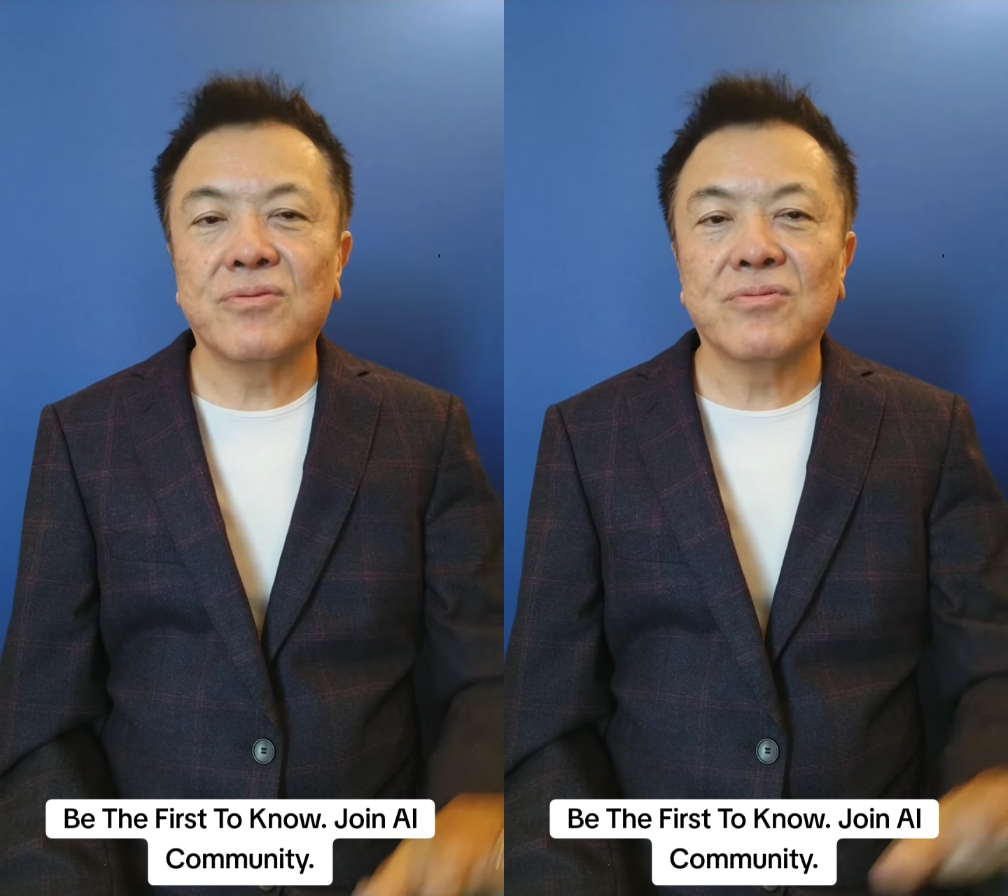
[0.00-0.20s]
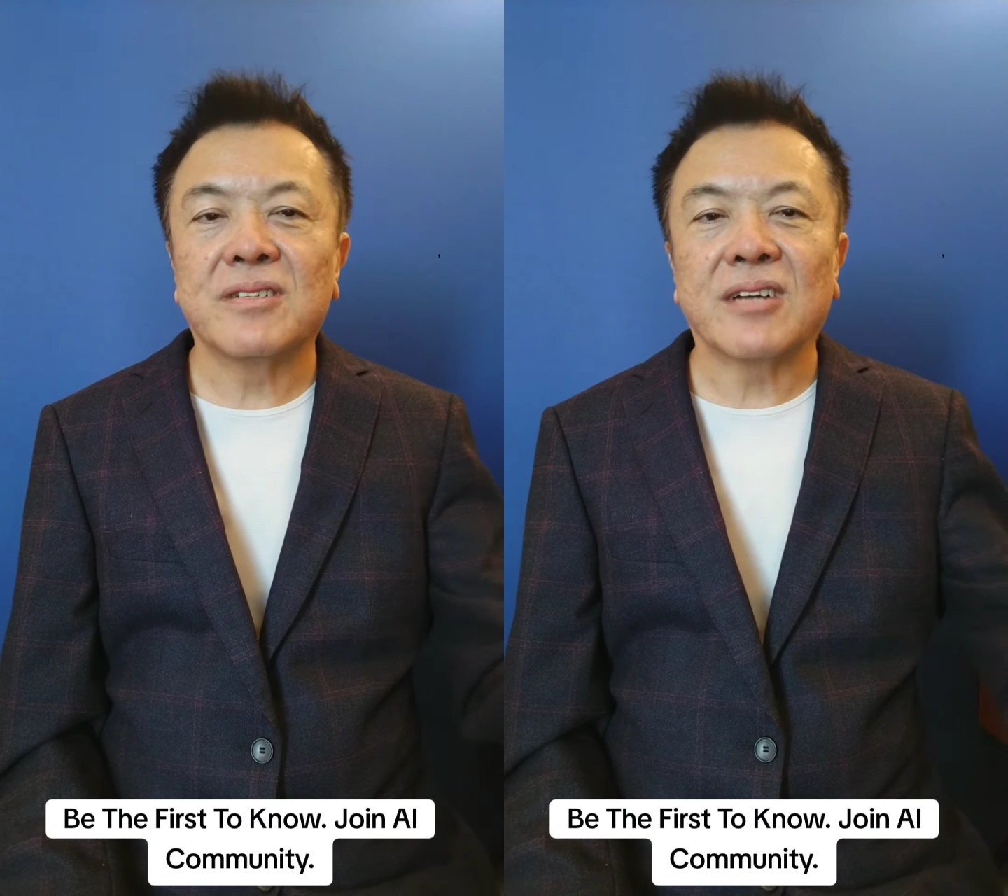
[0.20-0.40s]

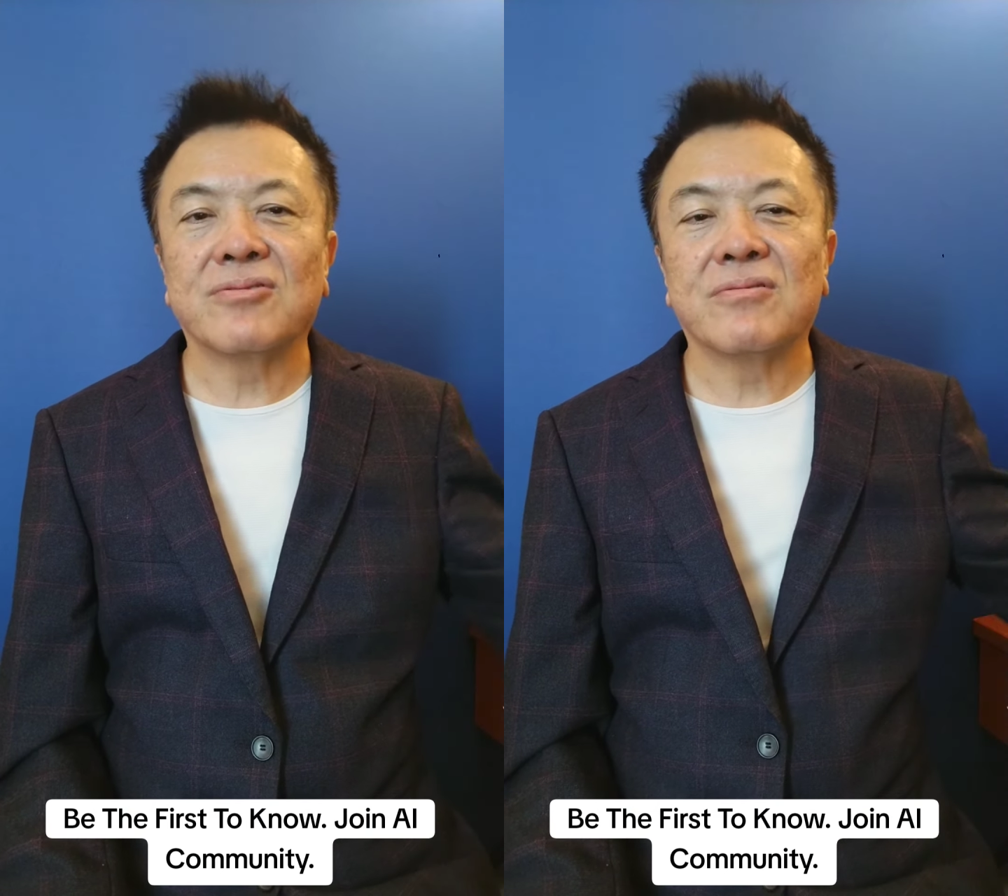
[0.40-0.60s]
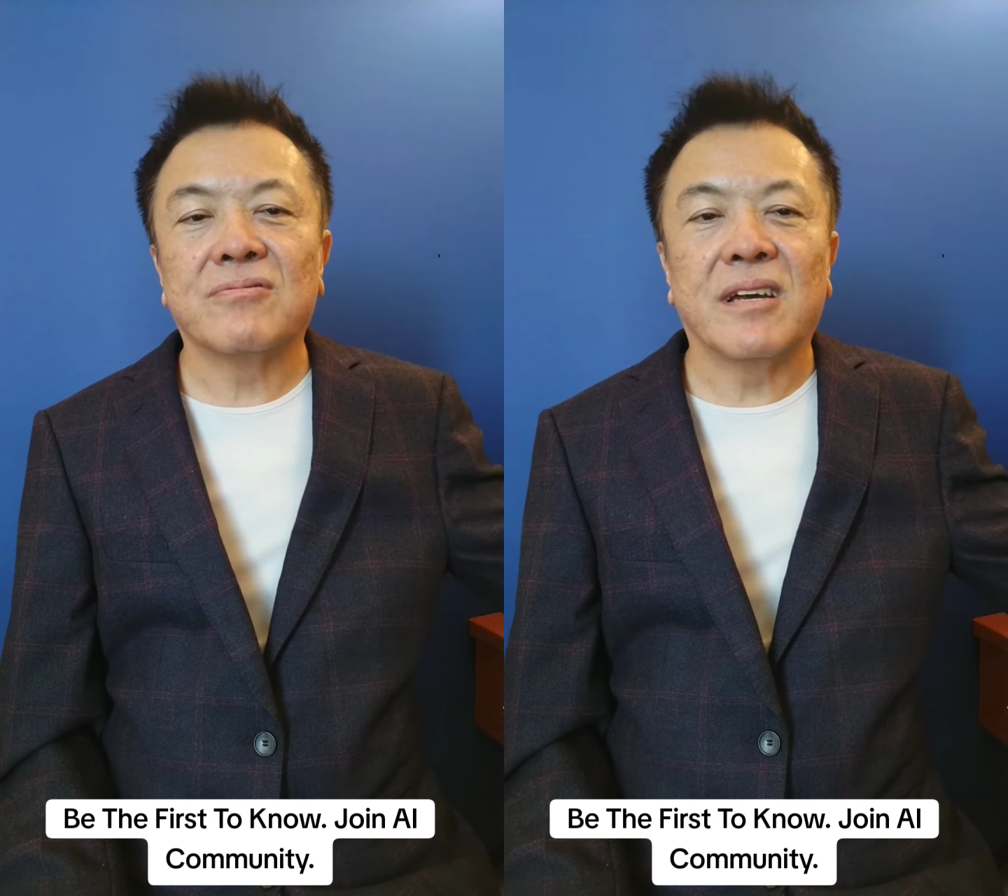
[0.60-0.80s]
no
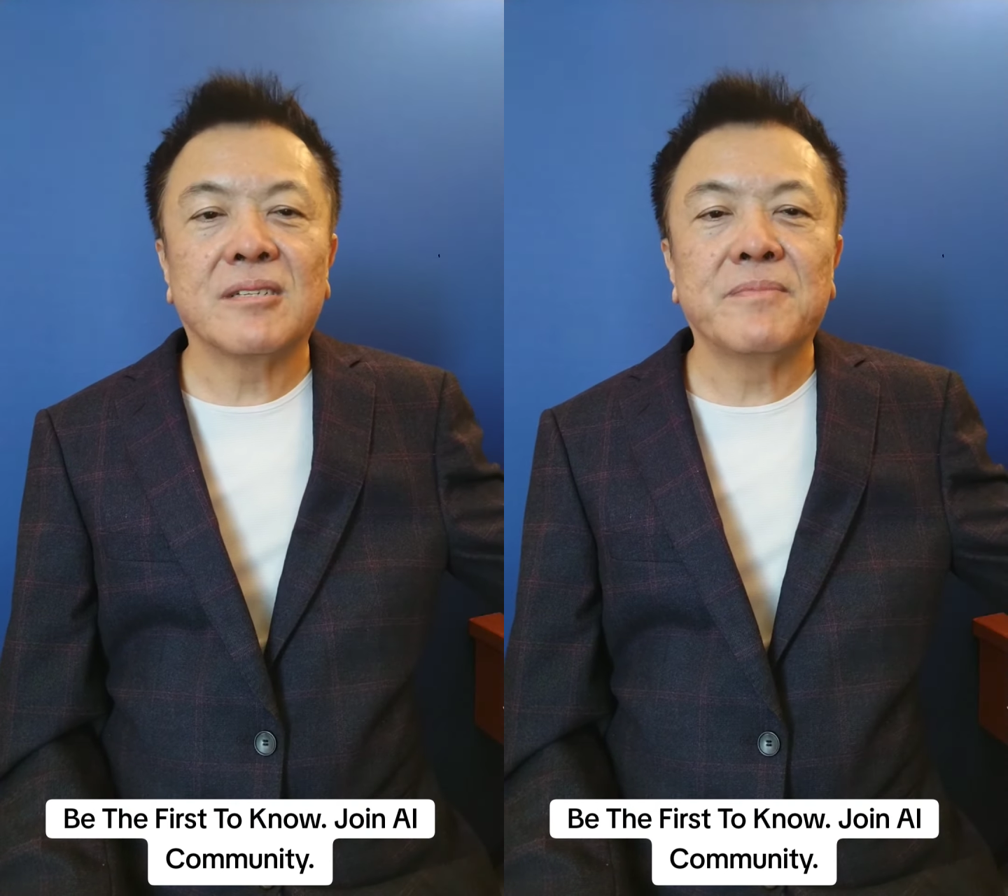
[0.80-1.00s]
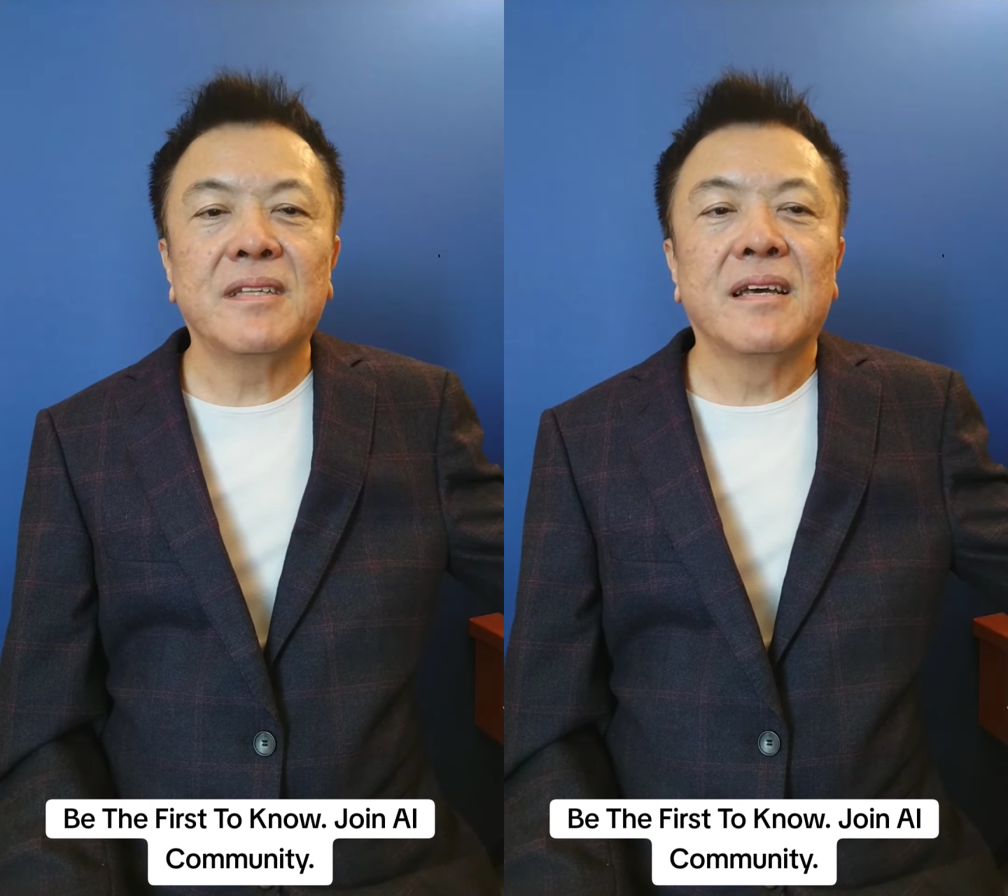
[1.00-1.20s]
sexual
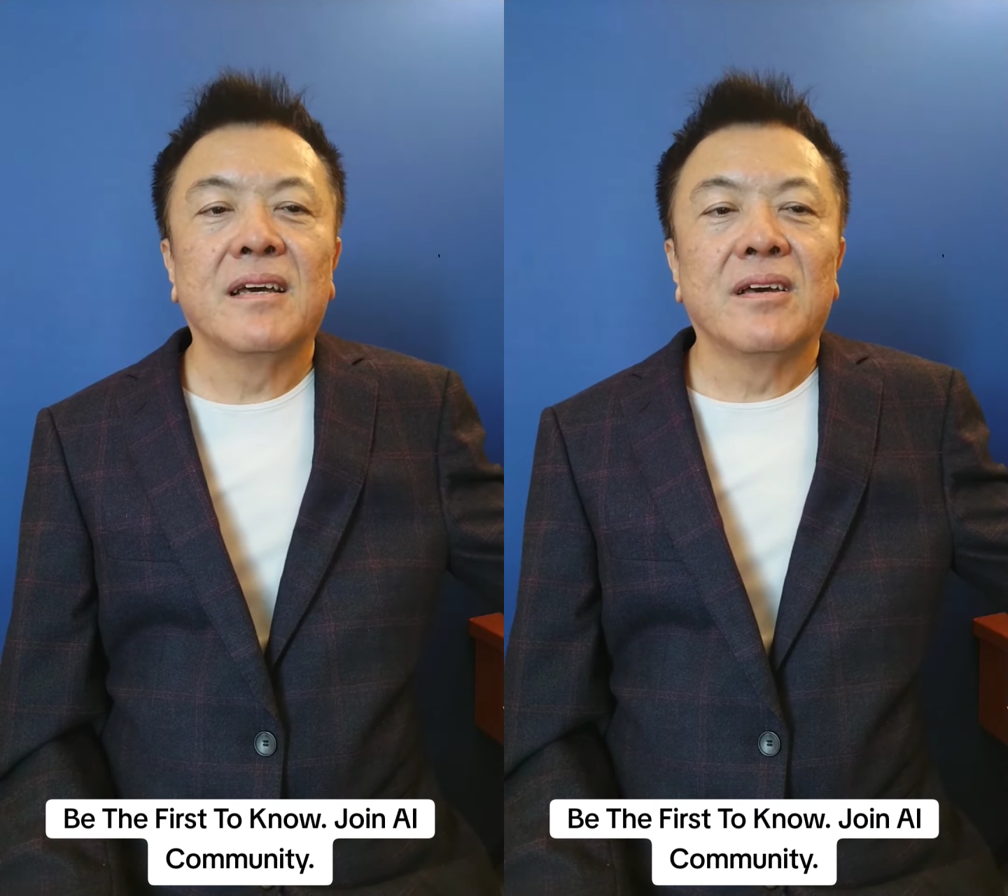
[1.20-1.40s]
harassment.